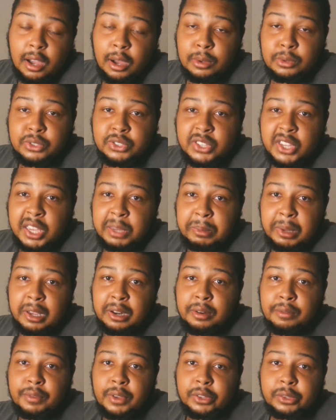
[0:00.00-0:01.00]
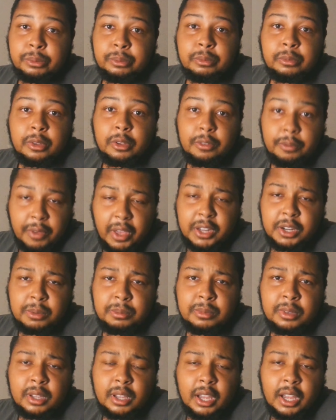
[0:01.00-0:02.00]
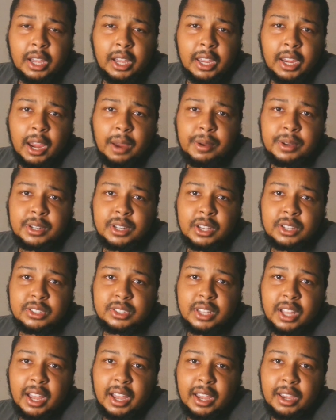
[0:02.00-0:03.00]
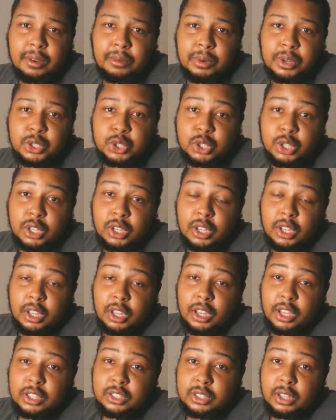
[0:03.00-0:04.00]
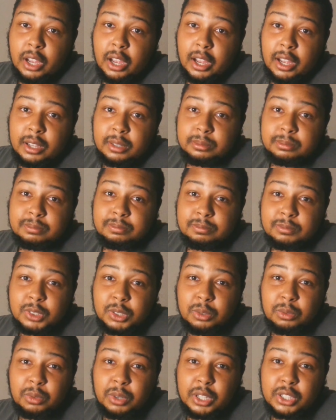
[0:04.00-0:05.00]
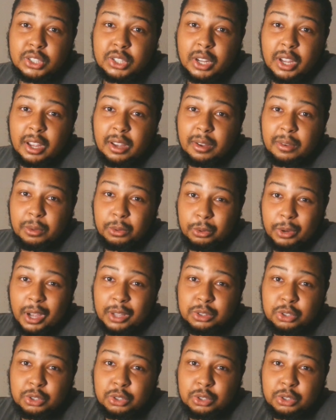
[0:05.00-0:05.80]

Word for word: Sandman and Venom. Harry does die, which throughout the